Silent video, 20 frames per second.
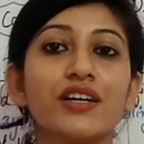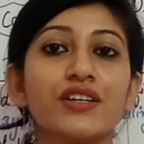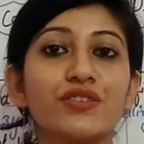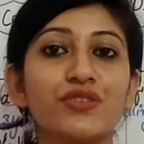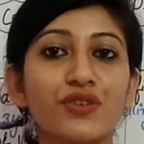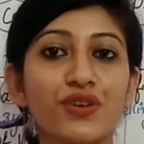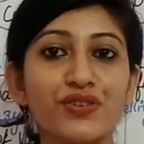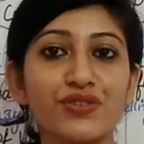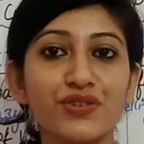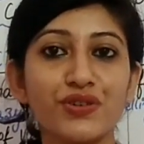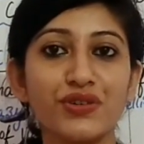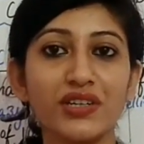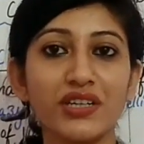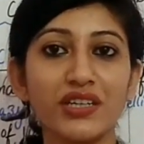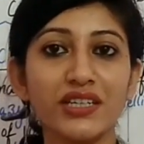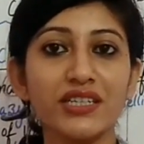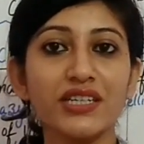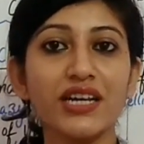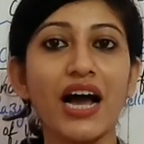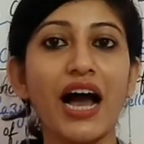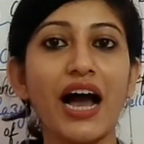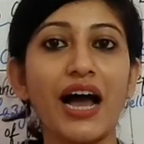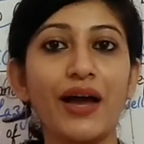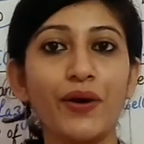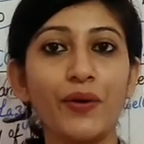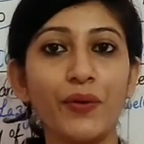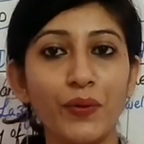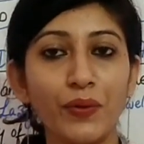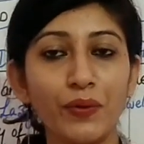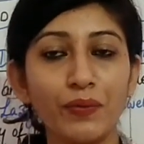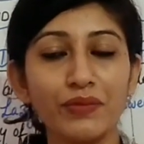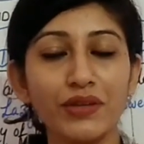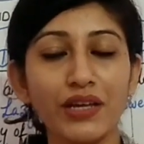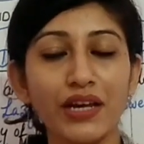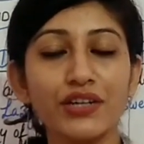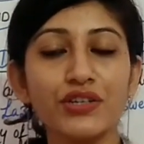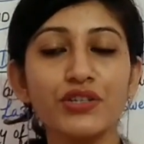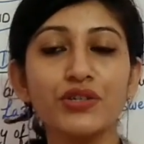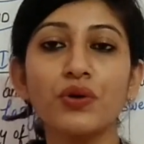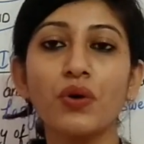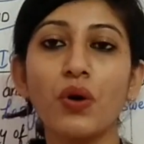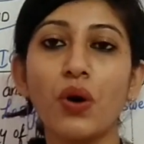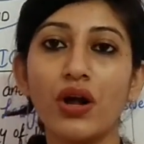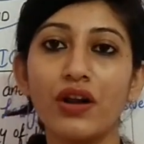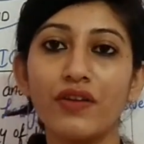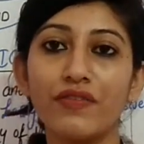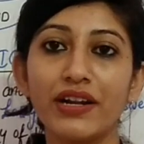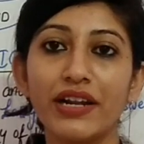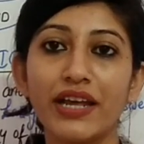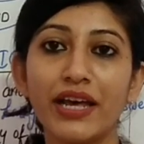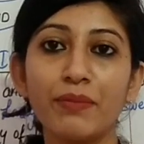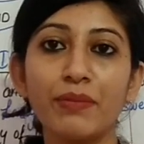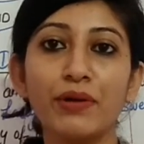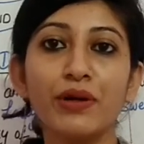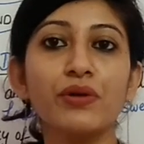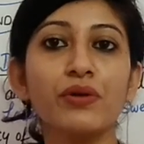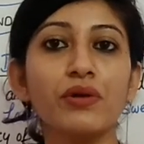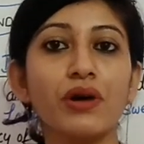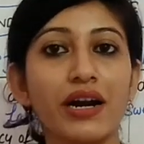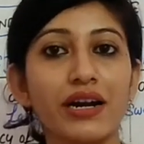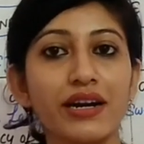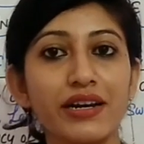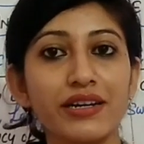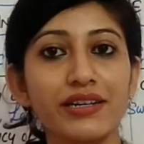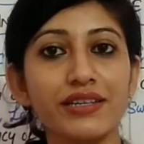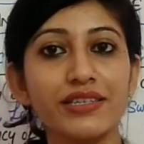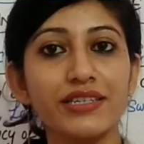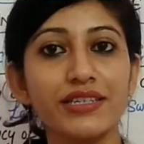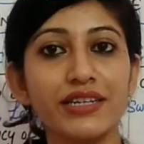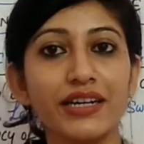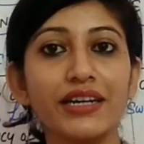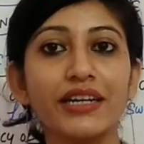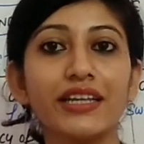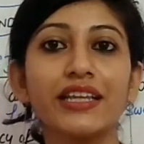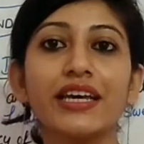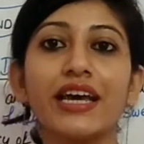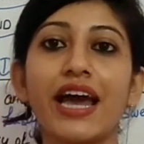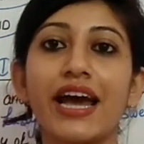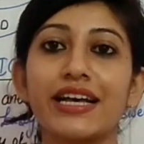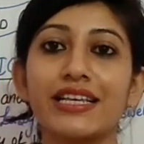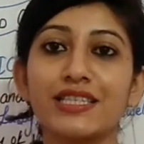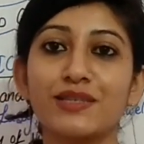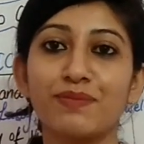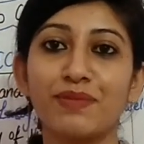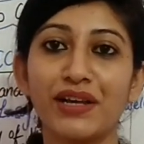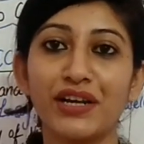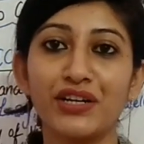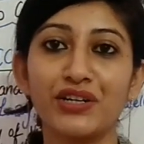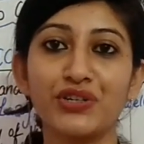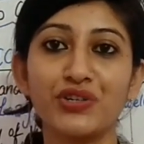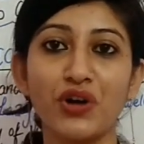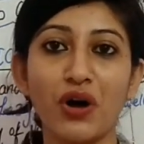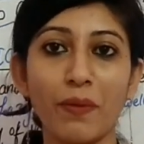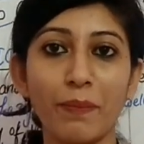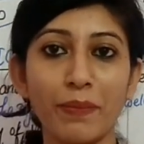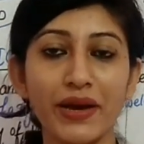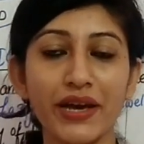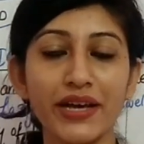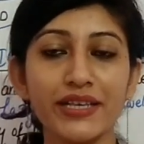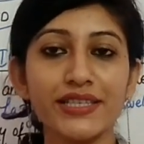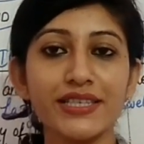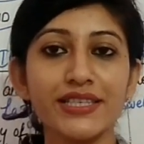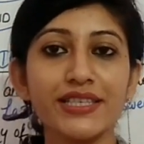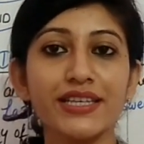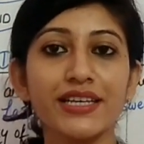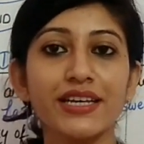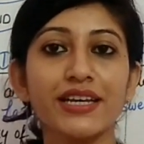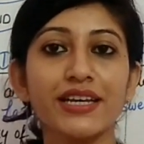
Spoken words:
So student, I hope that you all will able to understand the explained topics.